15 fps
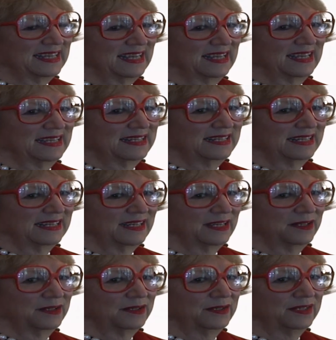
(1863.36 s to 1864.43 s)
and
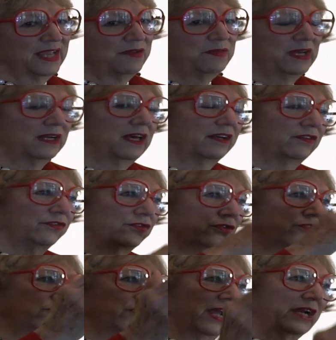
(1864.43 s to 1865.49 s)
gave me a lot of
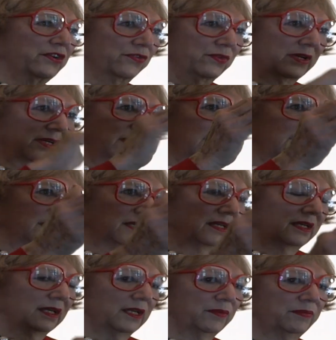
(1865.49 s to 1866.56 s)
trajectory.
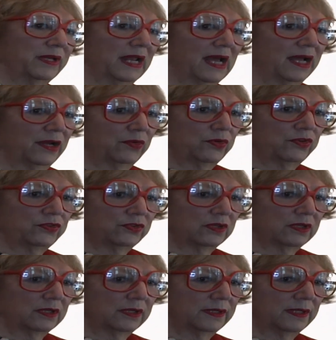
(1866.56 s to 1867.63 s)
But I was
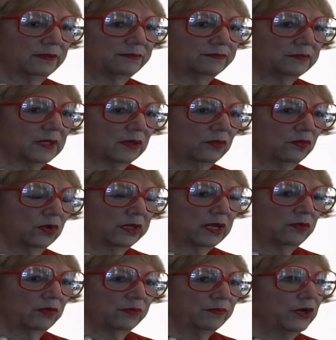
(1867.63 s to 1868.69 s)

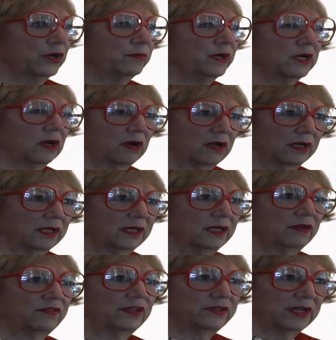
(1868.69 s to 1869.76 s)
working with Mary McCauley
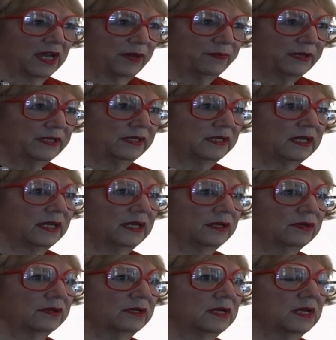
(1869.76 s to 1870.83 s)
of the Type
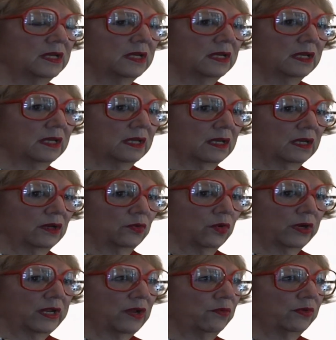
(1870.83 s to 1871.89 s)
Indicator,
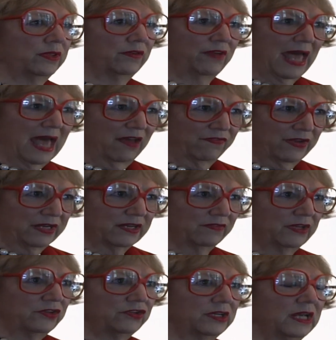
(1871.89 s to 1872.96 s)
working with affective
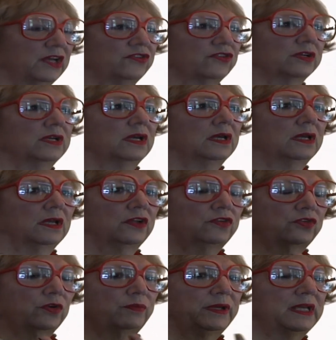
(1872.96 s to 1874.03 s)
education.
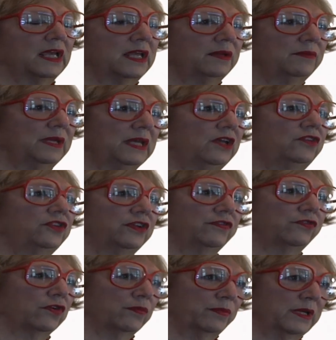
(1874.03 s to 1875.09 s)
So it became easy
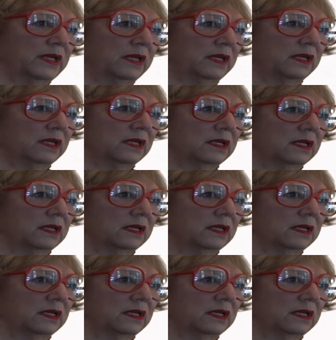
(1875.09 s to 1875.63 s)
for me